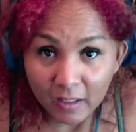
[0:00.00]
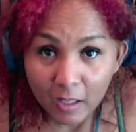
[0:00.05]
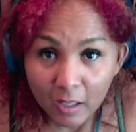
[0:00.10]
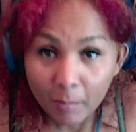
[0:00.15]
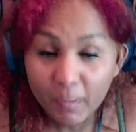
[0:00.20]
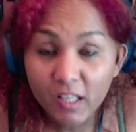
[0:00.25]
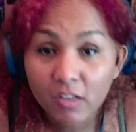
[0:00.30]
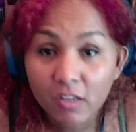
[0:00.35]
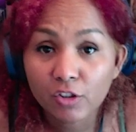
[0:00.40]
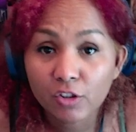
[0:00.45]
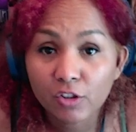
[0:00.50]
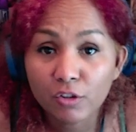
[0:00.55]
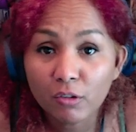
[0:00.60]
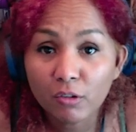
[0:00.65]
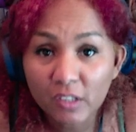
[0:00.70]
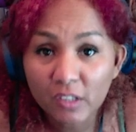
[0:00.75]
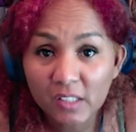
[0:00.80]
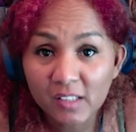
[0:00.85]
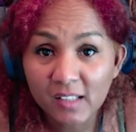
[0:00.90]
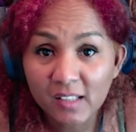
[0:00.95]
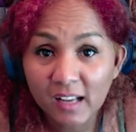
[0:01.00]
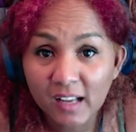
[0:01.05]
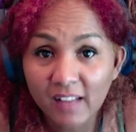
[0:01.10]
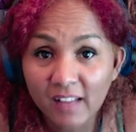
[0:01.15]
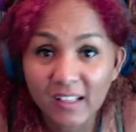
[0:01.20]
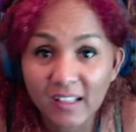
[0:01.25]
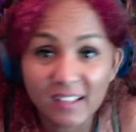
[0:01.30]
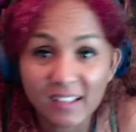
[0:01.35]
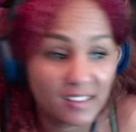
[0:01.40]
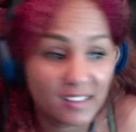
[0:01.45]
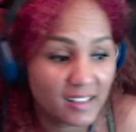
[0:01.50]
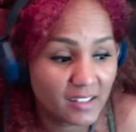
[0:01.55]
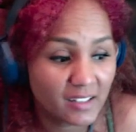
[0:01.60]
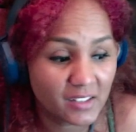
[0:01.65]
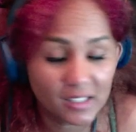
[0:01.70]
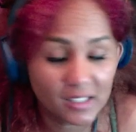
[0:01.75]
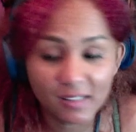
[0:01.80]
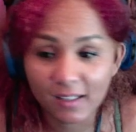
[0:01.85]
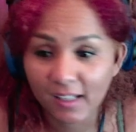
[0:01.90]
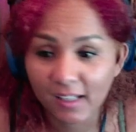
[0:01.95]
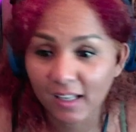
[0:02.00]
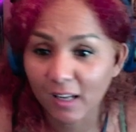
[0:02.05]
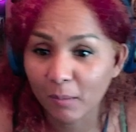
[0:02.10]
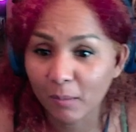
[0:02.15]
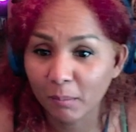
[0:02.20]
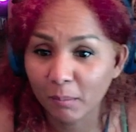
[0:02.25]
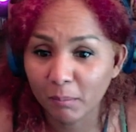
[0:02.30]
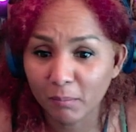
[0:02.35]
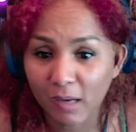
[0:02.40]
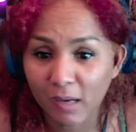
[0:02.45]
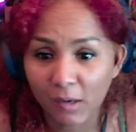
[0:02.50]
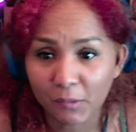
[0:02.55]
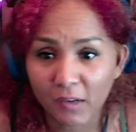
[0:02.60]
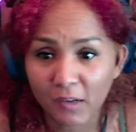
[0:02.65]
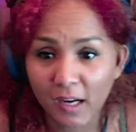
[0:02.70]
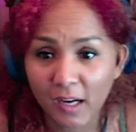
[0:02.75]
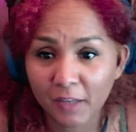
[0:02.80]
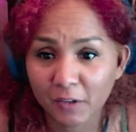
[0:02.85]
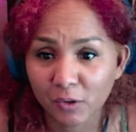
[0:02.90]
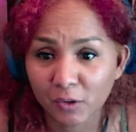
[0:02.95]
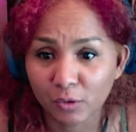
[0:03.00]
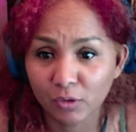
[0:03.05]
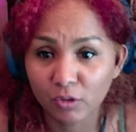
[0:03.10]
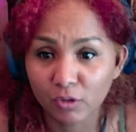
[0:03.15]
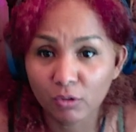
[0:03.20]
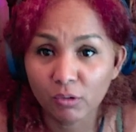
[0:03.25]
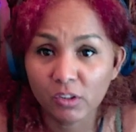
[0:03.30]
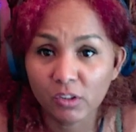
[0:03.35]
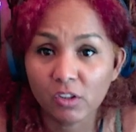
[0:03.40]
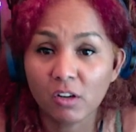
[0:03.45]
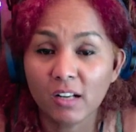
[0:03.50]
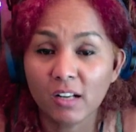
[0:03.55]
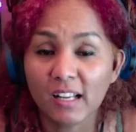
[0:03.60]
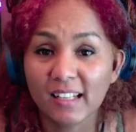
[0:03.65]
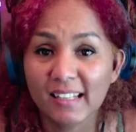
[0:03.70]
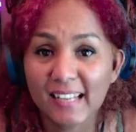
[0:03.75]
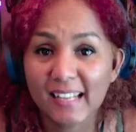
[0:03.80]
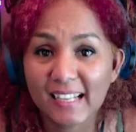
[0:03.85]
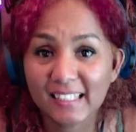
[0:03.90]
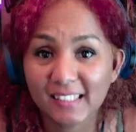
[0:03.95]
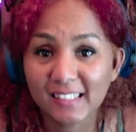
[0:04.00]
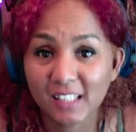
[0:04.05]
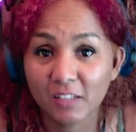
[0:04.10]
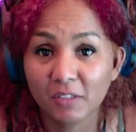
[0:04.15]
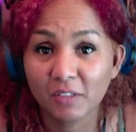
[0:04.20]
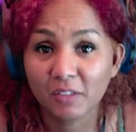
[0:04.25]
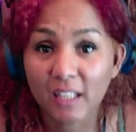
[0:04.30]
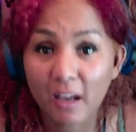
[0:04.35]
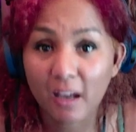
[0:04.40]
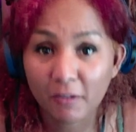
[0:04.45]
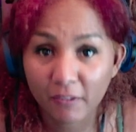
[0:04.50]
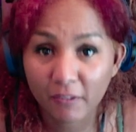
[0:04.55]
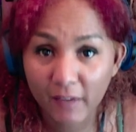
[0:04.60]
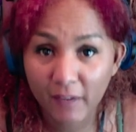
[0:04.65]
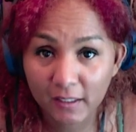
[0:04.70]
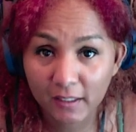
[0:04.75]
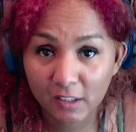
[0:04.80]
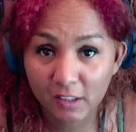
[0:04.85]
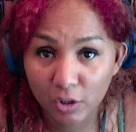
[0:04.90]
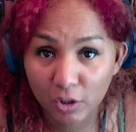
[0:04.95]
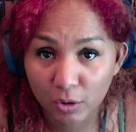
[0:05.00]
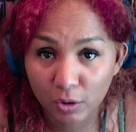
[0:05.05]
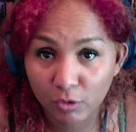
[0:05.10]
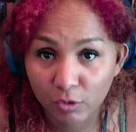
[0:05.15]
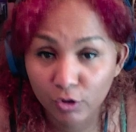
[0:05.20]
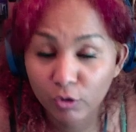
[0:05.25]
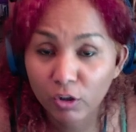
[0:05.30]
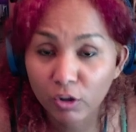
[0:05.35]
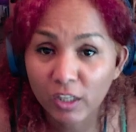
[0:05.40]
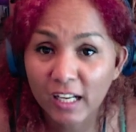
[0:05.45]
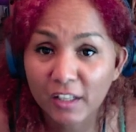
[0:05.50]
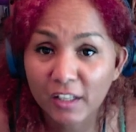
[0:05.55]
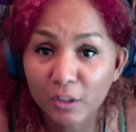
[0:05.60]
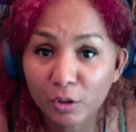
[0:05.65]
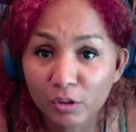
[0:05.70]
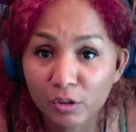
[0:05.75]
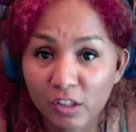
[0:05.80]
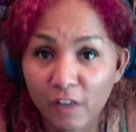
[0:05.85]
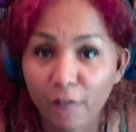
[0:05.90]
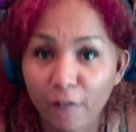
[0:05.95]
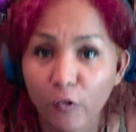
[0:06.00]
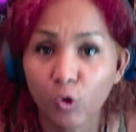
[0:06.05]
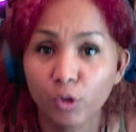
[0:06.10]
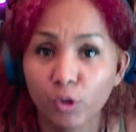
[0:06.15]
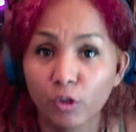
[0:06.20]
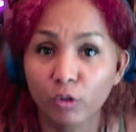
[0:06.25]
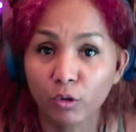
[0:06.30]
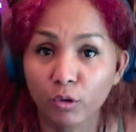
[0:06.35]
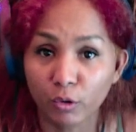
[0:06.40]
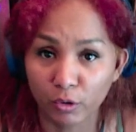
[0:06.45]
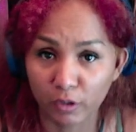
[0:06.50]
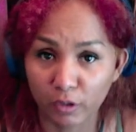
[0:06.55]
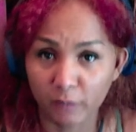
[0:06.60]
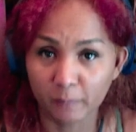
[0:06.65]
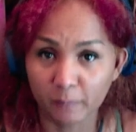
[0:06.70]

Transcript: Because you understand that nothing that can arrive to you is gonna negatively affect you. You're gonna use it for your good.